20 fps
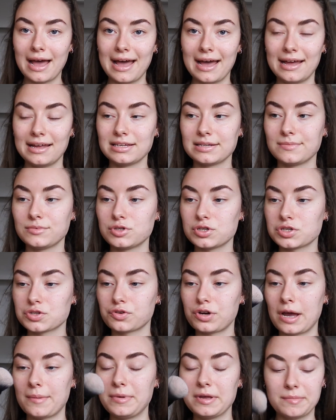And I'm
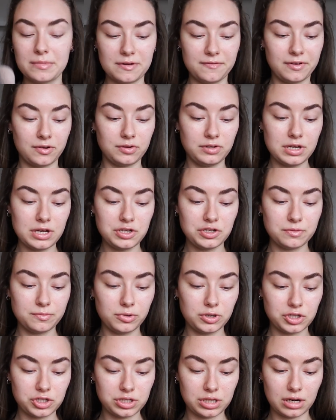just grabbing my foundation
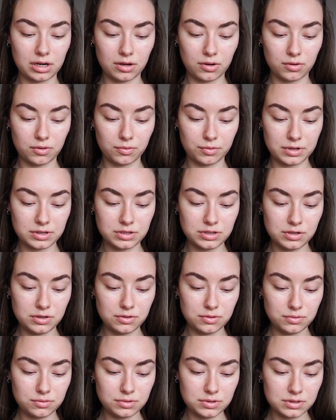brush that I always
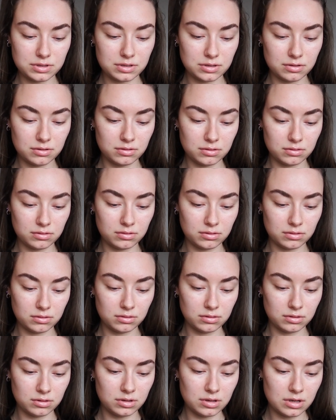use.
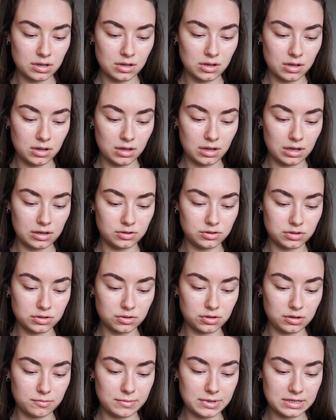I'm
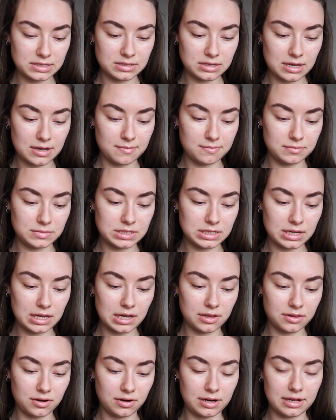just gonna mix them
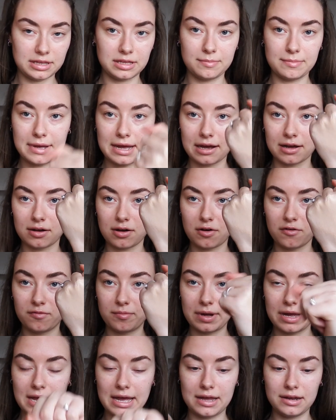together at the back of
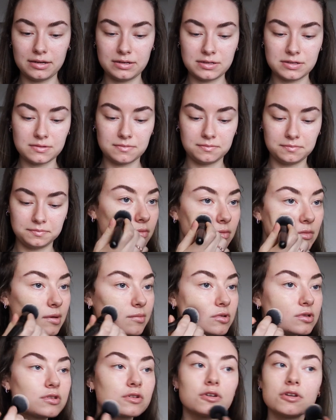my hand.
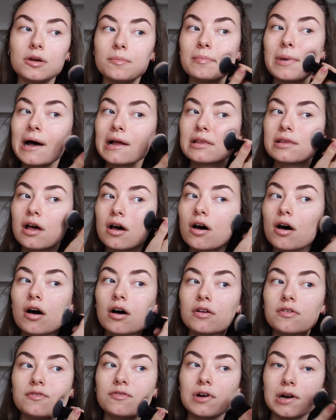I'm just gonna pat that
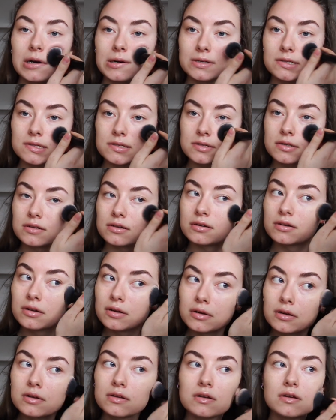on first,
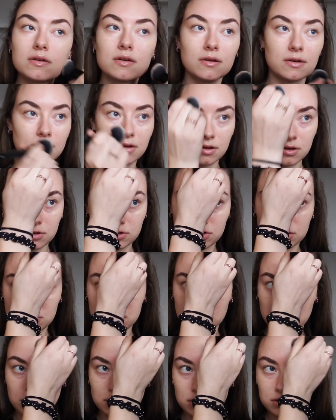
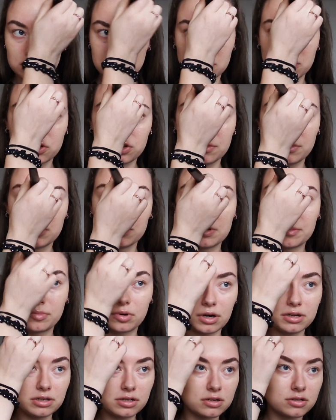just to kind of distribute the
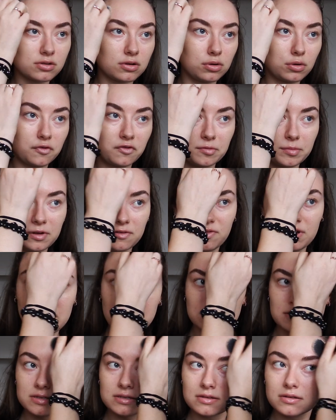product all over my
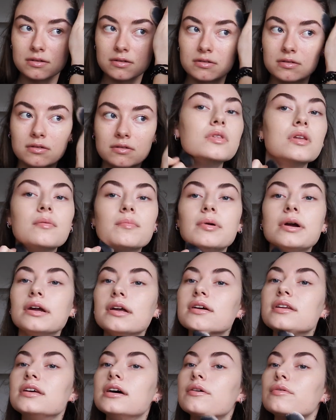face.
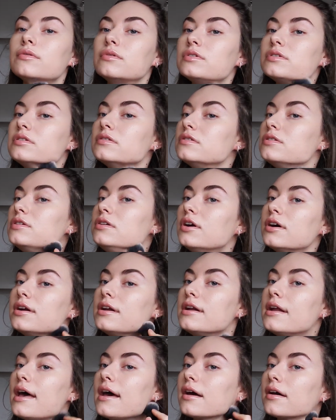Bring it down your
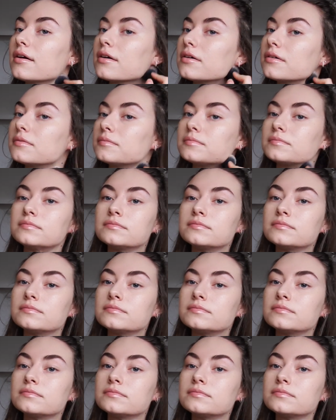neck.